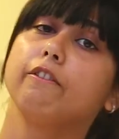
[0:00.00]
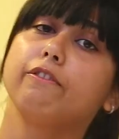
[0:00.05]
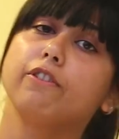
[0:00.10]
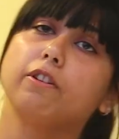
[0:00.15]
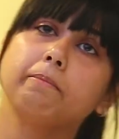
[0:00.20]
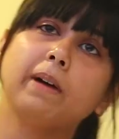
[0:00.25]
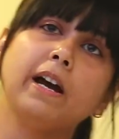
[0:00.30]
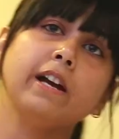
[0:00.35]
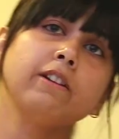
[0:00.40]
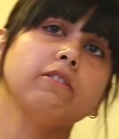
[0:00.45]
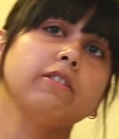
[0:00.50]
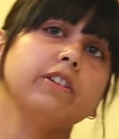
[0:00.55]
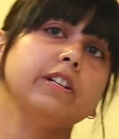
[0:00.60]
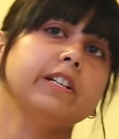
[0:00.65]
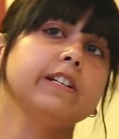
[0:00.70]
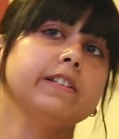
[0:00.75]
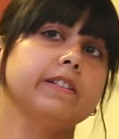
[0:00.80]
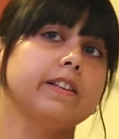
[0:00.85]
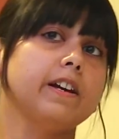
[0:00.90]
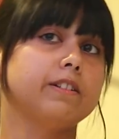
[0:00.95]
For
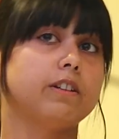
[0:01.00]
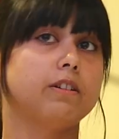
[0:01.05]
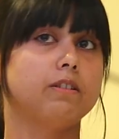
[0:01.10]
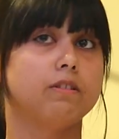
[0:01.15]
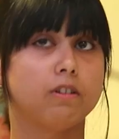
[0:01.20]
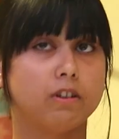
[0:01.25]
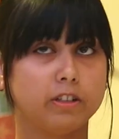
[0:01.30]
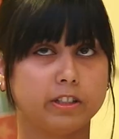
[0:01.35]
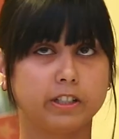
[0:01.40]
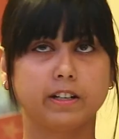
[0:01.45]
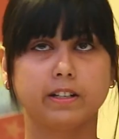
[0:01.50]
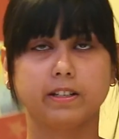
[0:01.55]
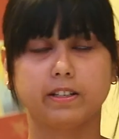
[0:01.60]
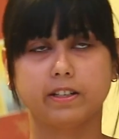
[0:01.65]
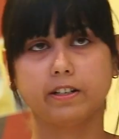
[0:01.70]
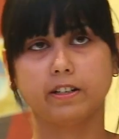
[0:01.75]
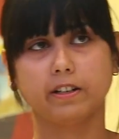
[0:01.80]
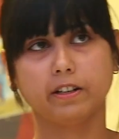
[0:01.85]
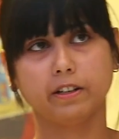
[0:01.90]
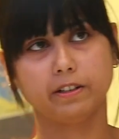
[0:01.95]
minorities that are not
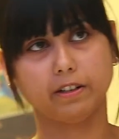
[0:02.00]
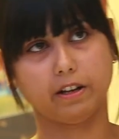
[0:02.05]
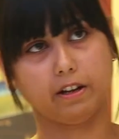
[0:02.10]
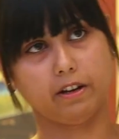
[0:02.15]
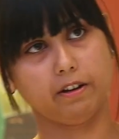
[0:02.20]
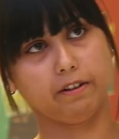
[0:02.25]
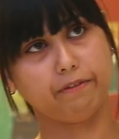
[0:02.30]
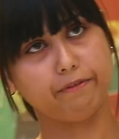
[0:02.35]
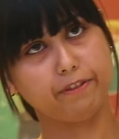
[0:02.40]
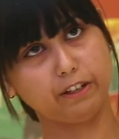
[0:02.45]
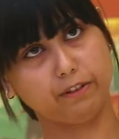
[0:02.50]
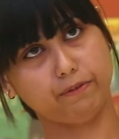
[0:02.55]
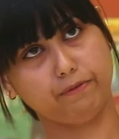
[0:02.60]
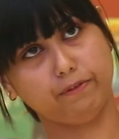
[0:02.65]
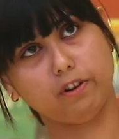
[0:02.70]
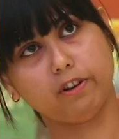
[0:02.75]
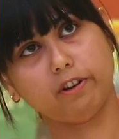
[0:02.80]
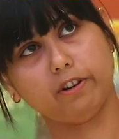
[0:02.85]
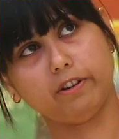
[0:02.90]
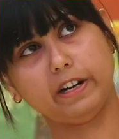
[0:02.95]
considered fit
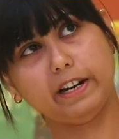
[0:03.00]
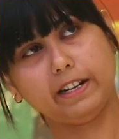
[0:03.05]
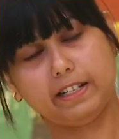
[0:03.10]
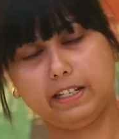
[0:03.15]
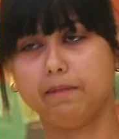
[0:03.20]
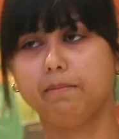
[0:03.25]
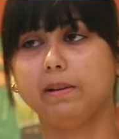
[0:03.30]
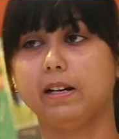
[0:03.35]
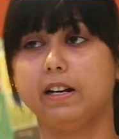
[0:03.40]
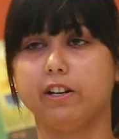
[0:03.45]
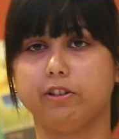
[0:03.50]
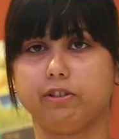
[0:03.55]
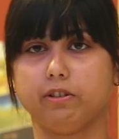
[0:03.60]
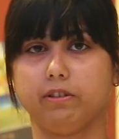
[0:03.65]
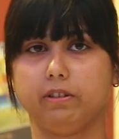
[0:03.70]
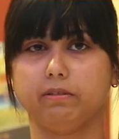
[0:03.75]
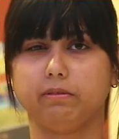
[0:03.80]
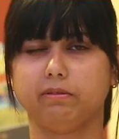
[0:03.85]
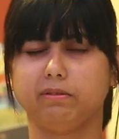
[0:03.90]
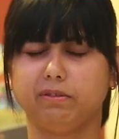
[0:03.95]
for
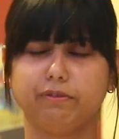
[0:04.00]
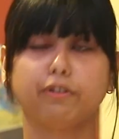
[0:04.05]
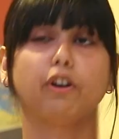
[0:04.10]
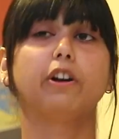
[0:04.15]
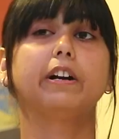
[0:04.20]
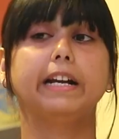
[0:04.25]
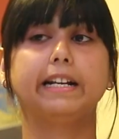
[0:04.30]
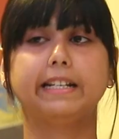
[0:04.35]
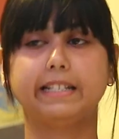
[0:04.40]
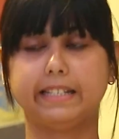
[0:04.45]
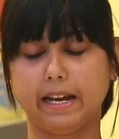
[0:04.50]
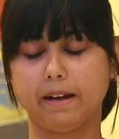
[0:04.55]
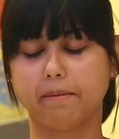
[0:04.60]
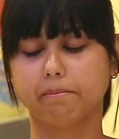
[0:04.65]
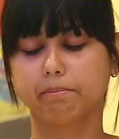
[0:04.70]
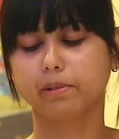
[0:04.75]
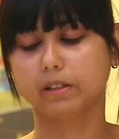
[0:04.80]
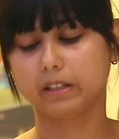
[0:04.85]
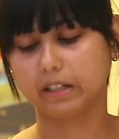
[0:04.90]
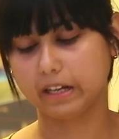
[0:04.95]
assimilation, for
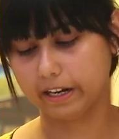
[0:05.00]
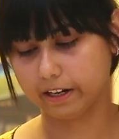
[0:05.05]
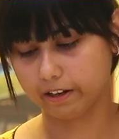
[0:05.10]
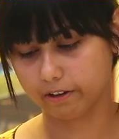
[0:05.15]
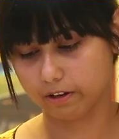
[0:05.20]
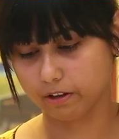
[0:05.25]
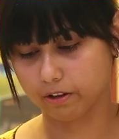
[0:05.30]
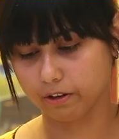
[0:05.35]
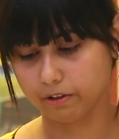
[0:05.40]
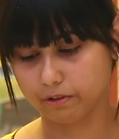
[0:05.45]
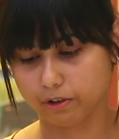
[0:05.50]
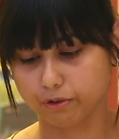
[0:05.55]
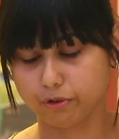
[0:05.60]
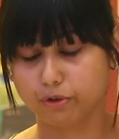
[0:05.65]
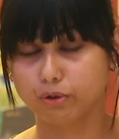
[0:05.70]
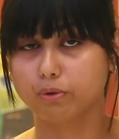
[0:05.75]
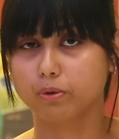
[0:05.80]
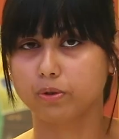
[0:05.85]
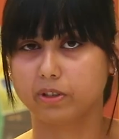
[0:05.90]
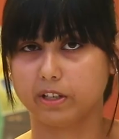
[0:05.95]
example, like the
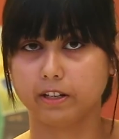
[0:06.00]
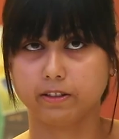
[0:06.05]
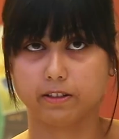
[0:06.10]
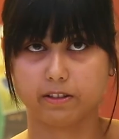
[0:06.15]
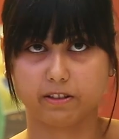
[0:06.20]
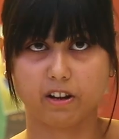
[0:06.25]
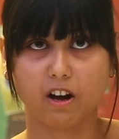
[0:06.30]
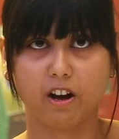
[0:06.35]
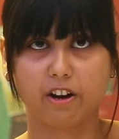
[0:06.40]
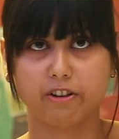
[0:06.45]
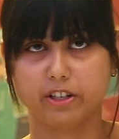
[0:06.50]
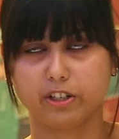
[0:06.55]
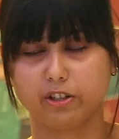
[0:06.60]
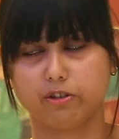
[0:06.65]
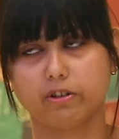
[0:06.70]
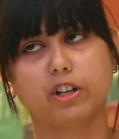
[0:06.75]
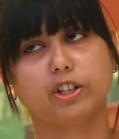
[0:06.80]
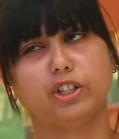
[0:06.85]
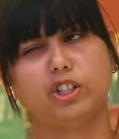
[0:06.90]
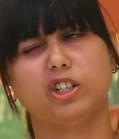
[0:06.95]
Jews in
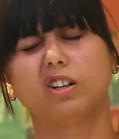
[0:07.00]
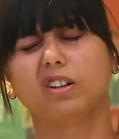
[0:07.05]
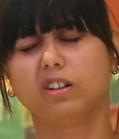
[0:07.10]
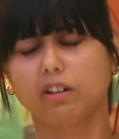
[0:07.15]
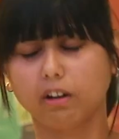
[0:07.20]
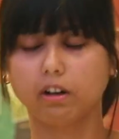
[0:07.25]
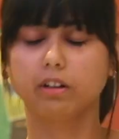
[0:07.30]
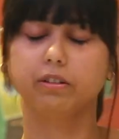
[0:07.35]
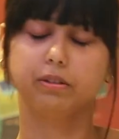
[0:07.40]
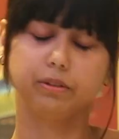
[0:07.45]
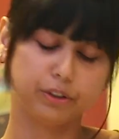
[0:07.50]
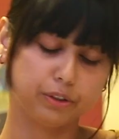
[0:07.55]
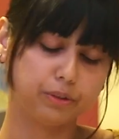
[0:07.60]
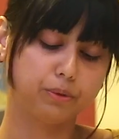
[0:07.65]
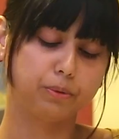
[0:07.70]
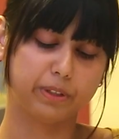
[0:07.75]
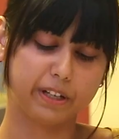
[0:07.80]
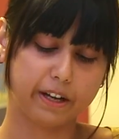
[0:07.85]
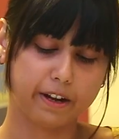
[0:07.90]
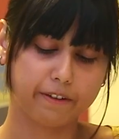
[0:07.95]
Tsarist Russia, or
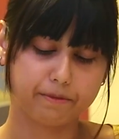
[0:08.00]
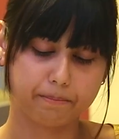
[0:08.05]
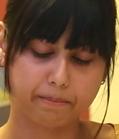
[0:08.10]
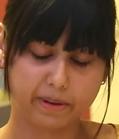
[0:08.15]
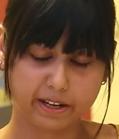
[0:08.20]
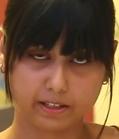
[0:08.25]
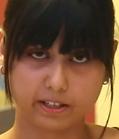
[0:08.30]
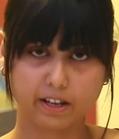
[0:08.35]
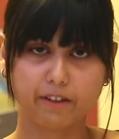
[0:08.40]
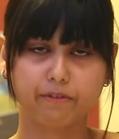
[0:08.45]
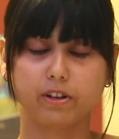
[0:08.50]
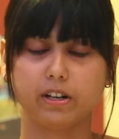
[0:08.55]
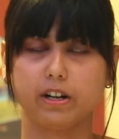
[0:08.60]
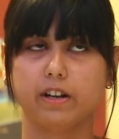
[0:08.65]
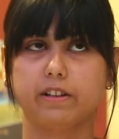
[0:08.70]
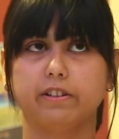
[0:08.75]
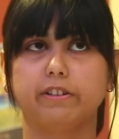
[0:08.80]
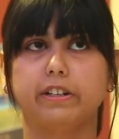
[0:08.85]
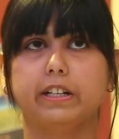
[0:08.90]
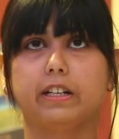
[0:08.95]
you would have several
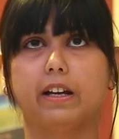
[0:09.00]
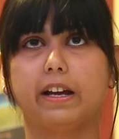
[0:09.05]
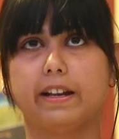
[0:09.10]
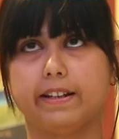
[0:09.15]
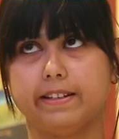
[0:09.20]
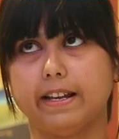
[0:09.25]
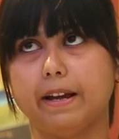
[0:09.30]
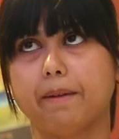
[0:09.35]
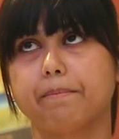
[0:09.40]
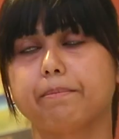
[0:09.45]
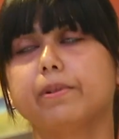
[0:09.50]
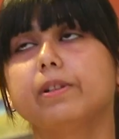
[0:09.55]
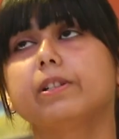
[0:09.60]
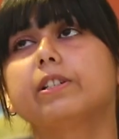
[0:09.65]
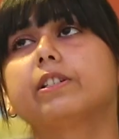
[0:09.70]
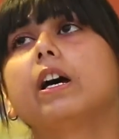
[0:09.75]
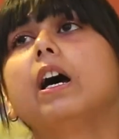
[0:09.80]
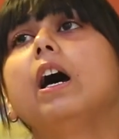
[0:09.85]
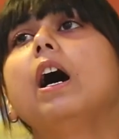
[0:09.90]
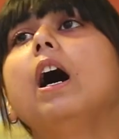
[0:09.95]
other
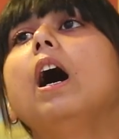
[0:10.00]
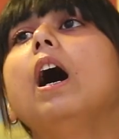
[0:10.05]
examples,